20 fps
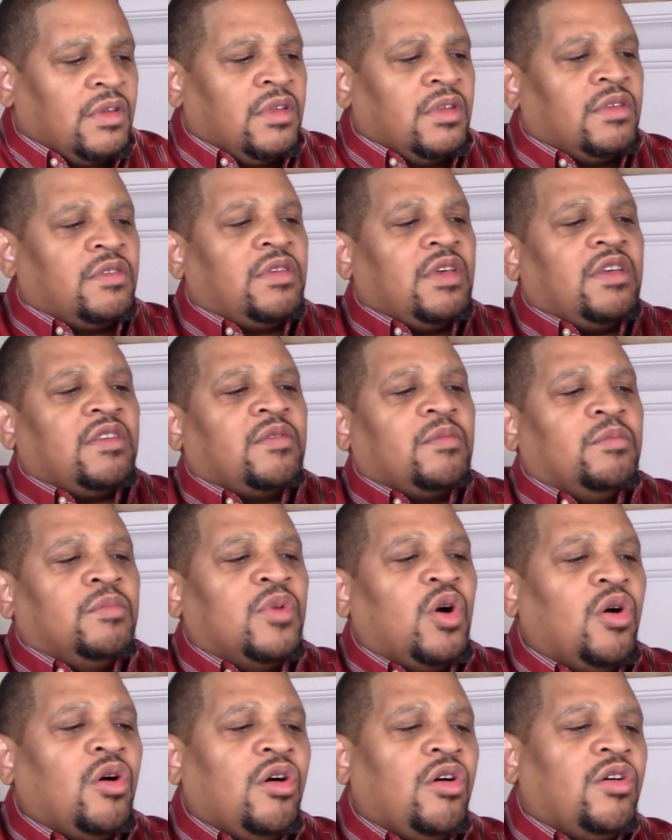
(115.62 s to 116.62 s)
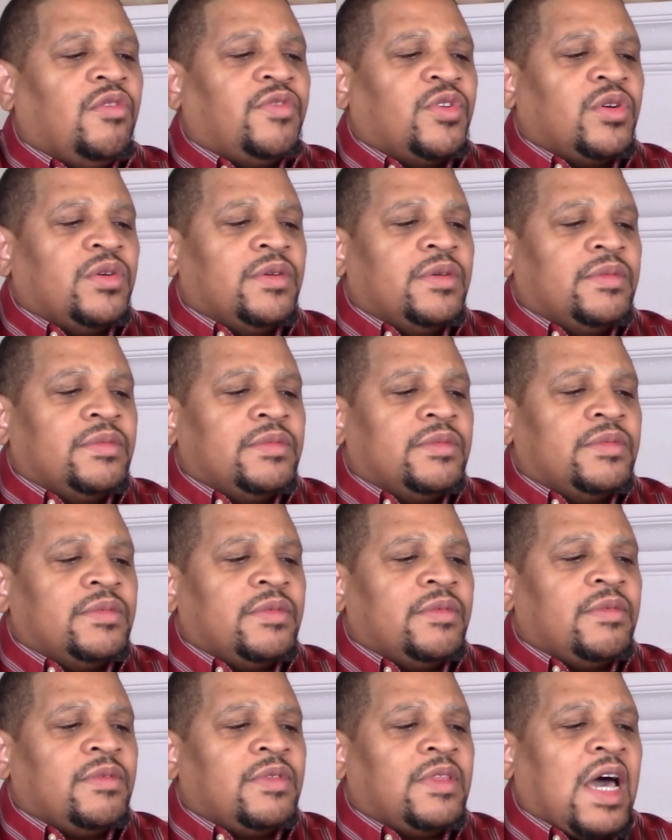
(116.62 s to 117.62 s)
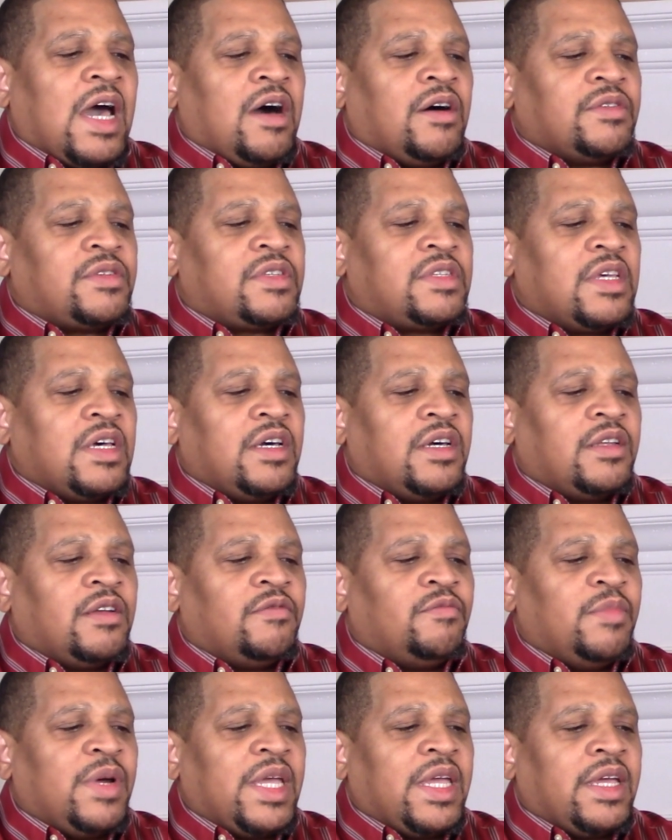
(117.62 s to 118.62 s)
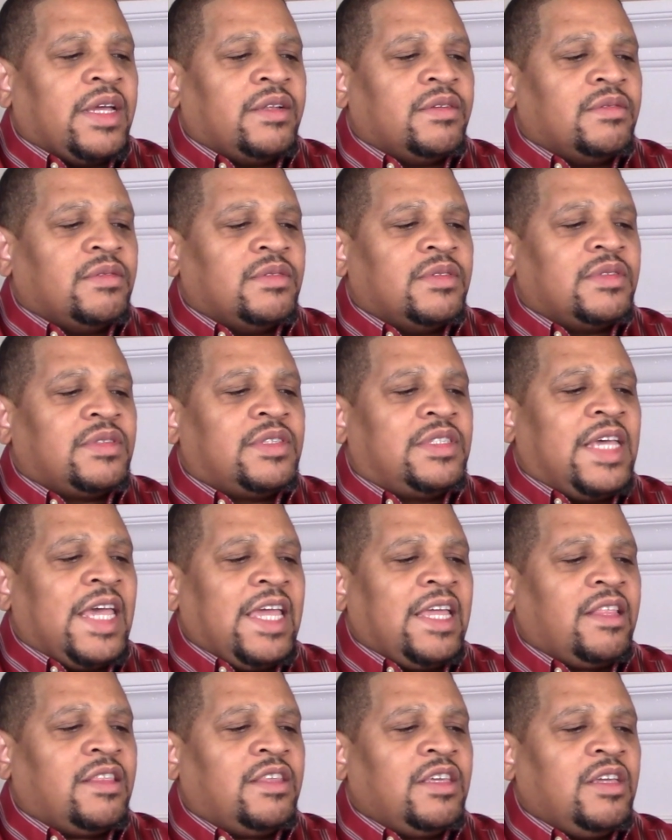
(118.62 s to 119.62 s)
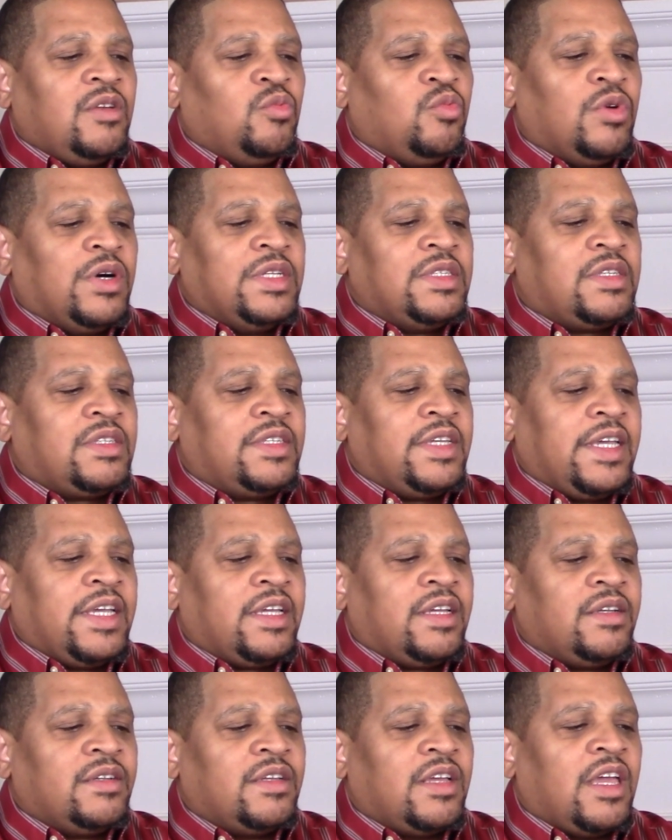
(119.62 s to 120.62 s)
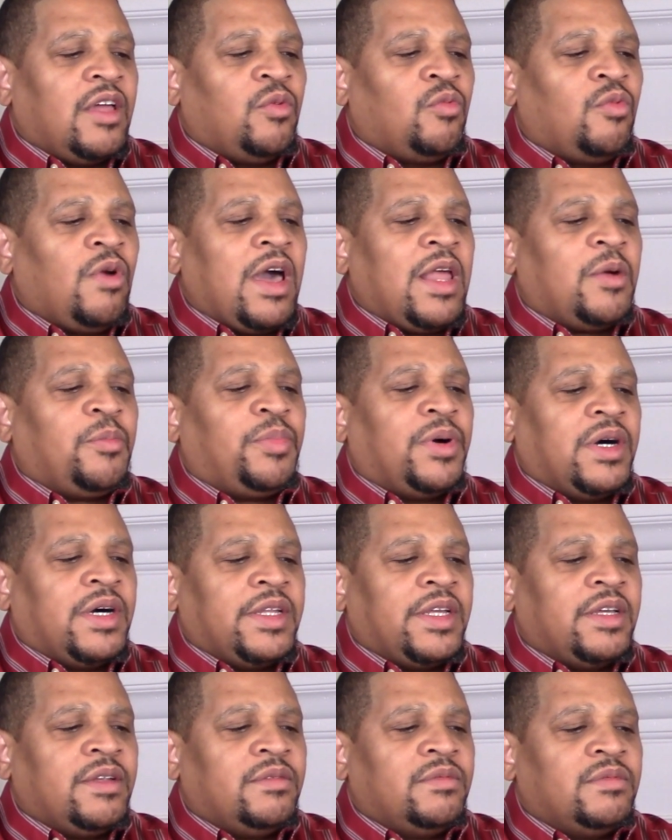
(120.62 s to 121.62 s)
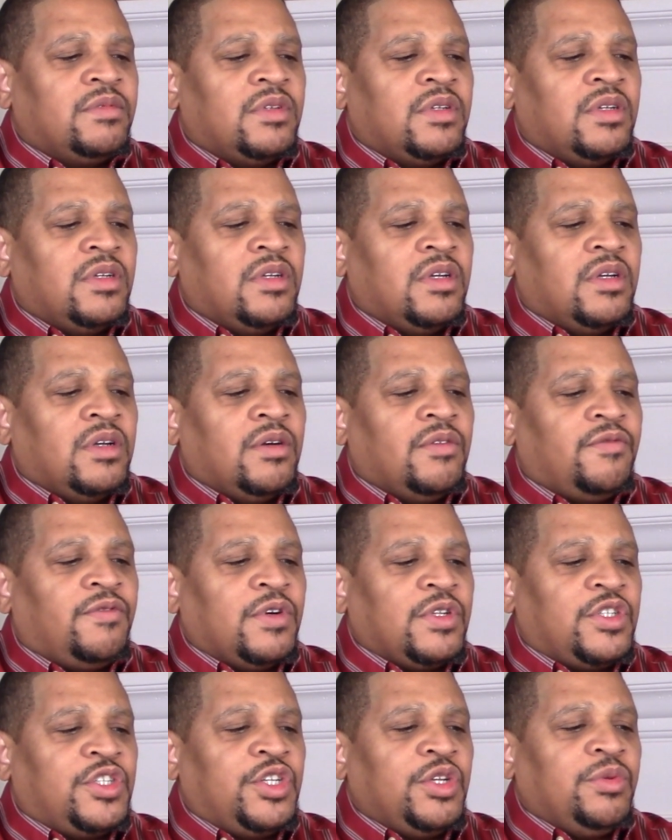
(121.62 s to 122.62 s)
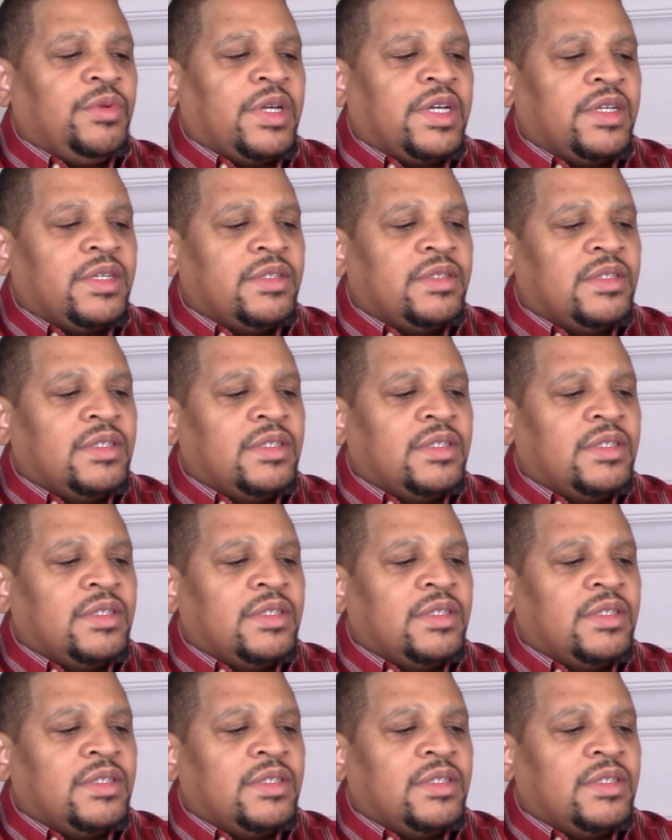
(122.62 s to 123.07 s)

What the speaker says: says, Moreover, thou son of man, take thee 1 stick and write upon it for Judah